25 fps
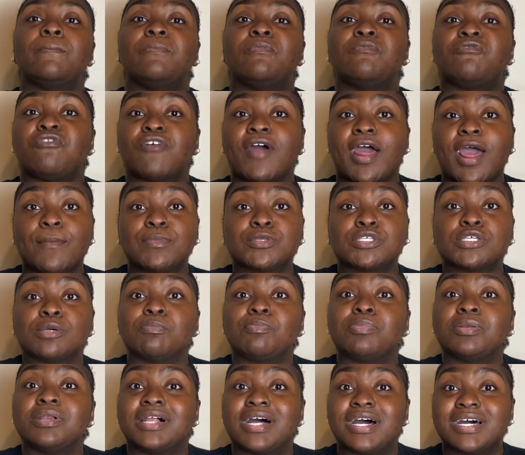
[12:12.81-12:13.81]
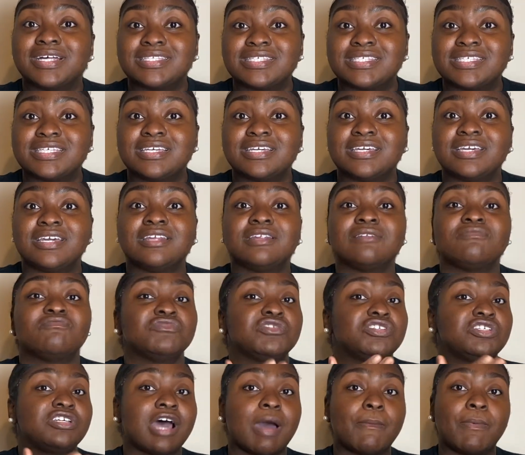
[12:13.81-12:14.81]
fry up some
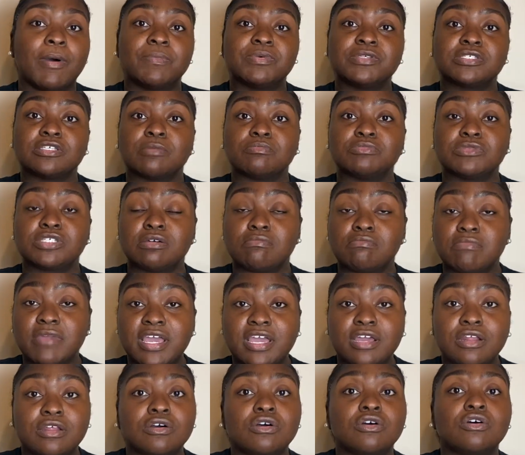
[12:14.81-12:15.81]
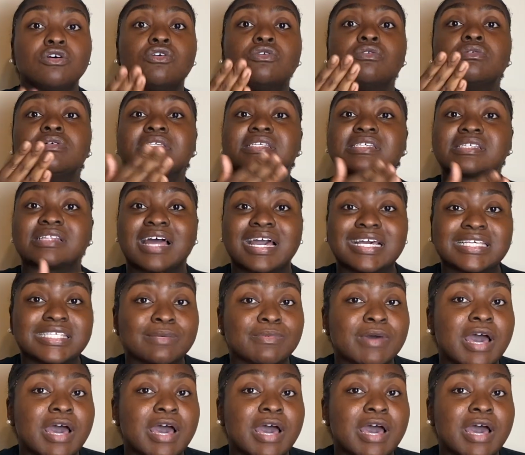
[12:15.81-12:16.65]
plantain, chop up some tomato, slice some